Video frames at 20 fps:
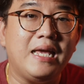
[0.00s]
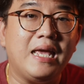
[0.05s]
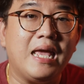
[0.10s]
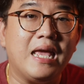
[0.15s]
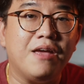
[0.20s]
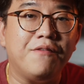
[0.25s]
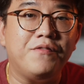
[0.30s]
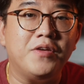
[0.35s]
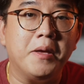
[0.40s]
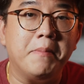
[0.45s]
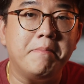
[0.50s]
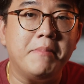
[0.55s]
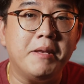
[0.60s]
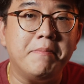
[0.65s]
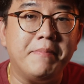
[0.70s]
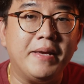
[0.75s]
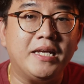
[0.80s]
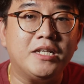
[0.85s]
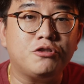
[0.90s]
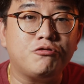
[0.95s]
heavier
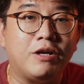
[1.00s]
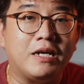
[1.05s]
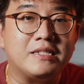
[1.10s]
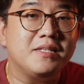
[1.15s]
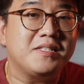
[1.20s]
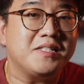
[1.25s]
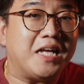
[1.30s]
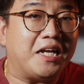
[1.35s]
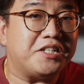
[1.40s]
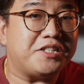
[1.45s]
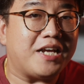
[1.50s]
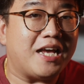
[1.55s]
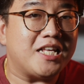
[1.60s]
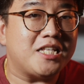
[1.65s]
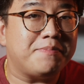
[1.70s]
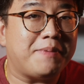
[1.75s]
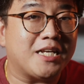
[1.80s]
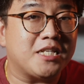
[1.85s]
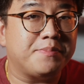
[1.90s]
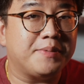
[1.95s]
mid-bass tracks, such
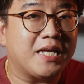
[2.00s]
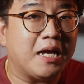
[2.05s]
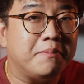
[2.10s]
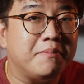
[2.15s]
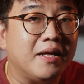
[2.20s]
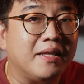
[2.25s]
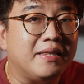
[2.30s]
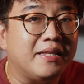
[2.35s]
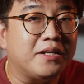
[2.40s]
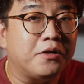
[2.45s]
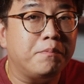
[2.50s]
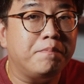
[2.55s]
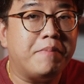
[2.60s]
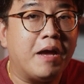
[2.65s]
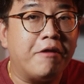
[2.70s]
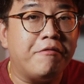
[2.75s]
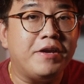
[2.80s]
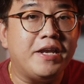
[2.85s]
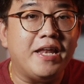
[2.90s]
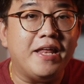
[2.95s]
aspects become a little
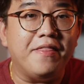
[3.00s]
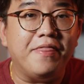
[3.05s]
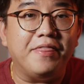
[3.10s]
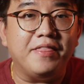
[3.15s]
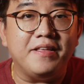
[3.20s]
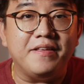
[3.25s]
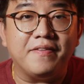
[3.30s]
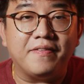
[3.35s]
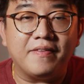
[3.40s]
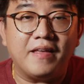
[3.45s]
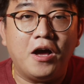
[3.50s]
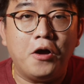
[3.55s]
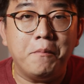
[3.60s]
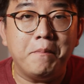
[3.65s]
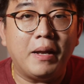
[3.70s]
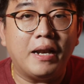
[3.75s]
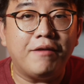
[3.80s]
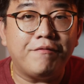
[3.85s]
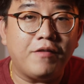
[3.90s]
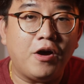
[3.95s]
buried in the sound,
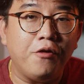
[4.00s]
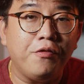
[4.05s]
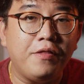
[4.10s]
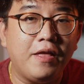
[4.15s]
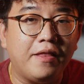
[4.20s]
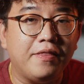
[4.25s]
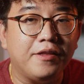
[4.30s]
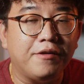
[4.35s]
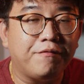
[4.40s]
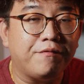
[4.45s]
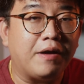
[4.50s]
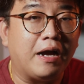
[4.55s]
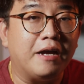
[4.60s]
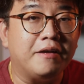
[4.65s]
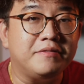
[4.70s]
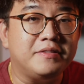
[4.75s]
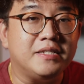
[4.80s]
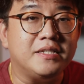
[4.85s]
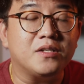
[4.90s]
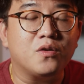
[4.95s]
but I found that the
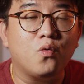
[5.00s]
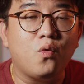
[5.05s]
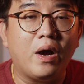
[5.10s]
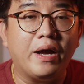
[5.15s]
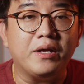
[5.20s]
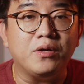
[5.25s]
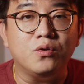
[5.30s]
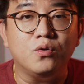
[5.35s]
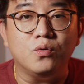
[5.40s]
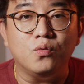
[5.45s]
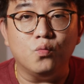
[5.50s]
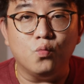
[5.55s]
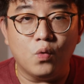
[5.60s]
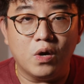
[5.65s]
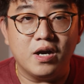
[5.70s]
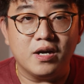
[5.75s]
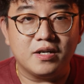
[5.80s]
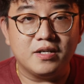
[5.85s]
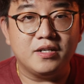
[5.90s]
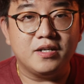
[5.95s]
fives did quite good
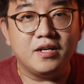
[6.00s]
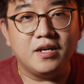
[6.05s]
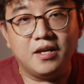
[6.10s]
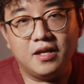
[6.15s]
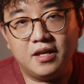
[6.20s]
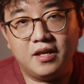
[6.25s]
work.